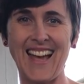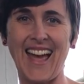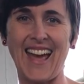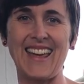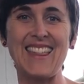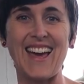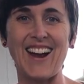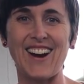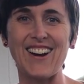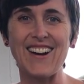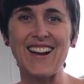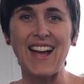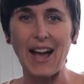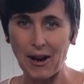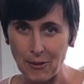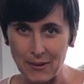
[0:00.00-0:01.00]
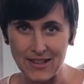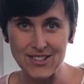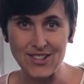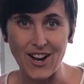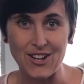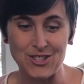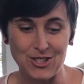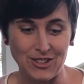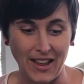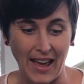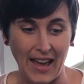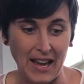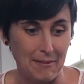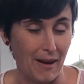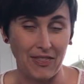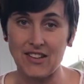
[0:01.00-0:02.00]
Hey there, I want to talk
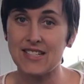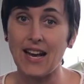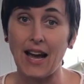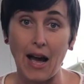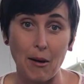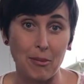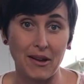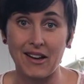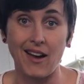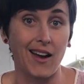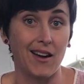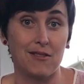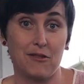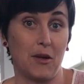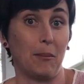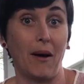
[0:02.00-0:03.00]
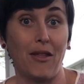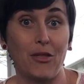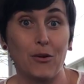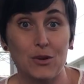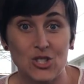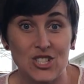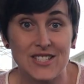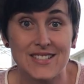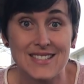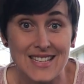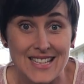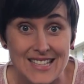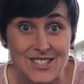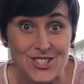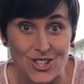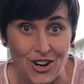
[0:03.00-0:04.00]
today about the topic of the month, which is
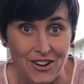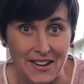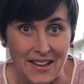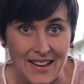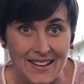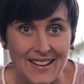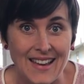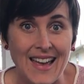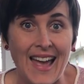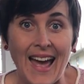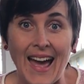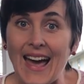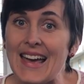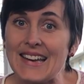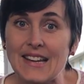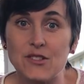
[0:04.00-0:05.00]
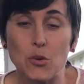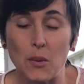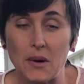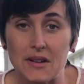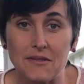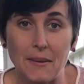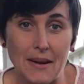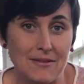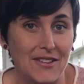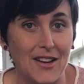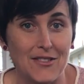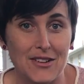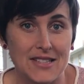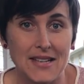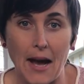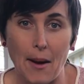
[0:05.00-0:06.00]
seed starting. And it's one of my
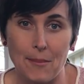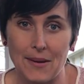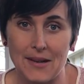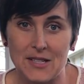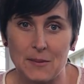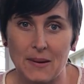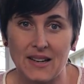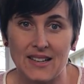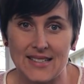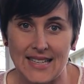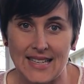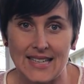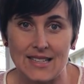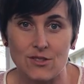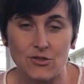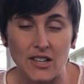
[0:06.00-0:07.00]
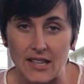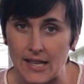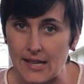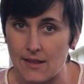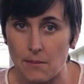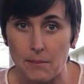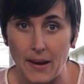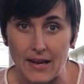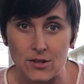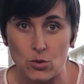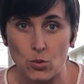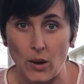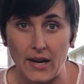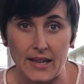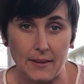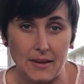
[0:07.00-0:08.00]
favorite topics because it is really the best
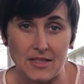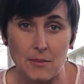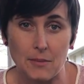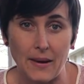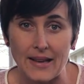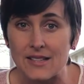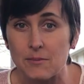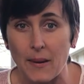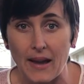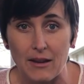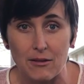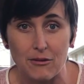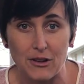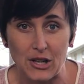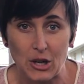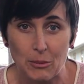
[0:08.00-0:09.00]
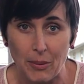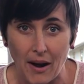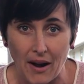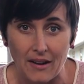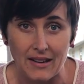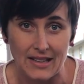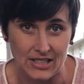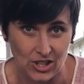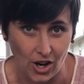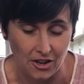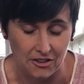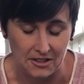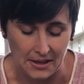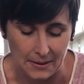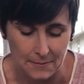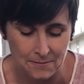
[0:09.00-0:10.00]
way to get the best bang for your buck in
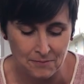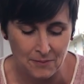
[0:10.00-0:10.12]
gardening.